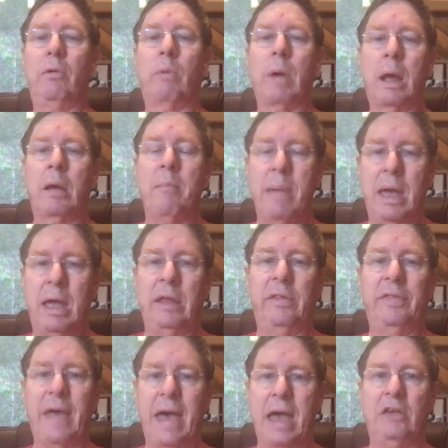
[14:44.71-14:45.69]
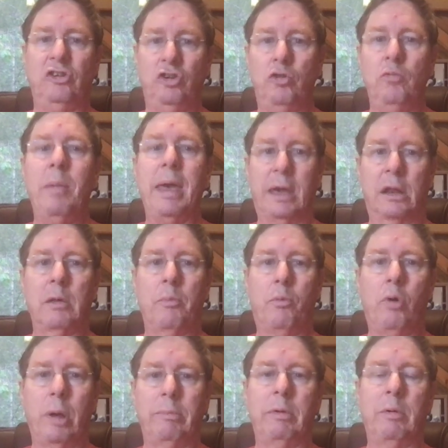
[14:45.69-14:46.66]
recommend that you make an
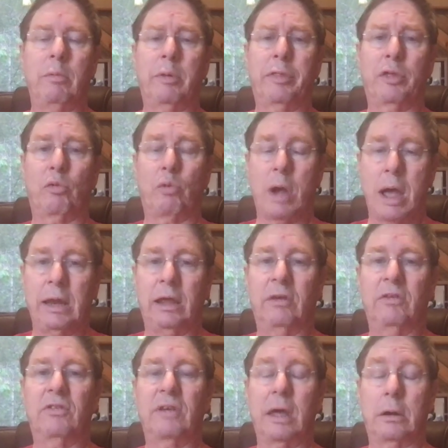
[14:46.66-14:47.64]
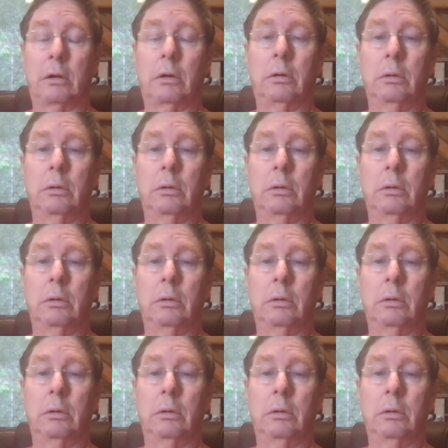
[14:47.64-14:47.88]
appointment with the Writing Center.